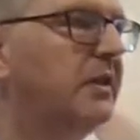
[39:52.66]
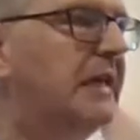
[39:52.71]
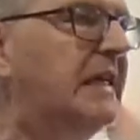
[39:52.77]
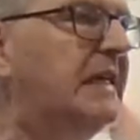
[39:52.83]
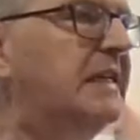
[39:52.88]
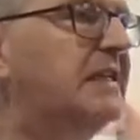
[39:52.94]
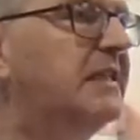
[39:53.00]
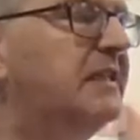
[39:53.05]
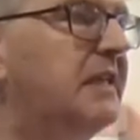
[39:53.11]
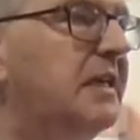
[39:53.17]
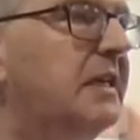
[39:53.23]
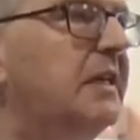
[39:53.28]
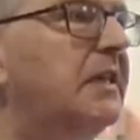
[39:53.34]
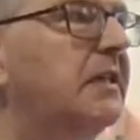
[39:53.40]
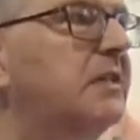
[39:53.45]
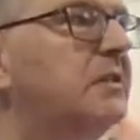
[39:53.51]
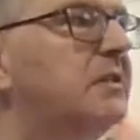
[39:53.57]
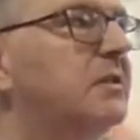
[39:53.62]
He
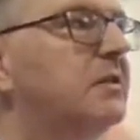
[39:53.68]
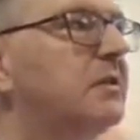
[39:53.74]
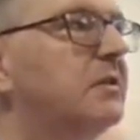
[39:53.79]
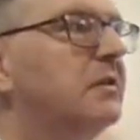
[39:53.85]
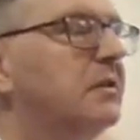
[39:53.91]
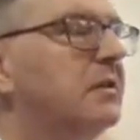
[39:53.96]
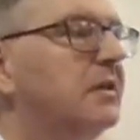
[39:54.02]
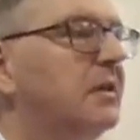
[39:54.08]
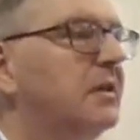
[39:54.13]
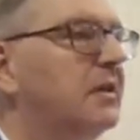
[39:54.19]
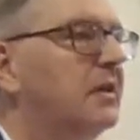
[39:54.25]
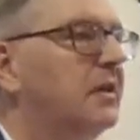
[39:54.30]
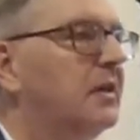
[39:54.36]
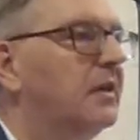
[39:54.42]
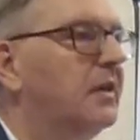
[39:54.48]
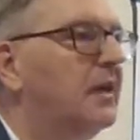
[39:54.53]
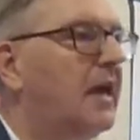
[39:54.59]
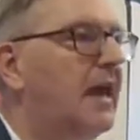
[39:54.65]
sees
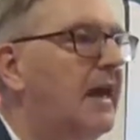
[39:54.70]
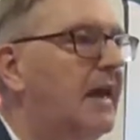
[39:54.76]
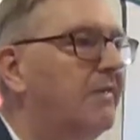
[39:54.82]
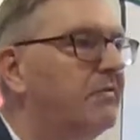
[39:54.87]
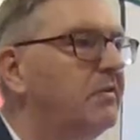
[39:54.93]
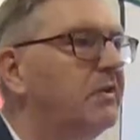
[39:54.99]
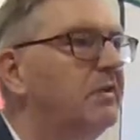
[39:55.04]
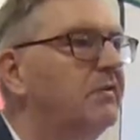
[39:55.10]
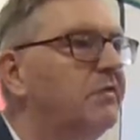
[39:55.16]
a heavenly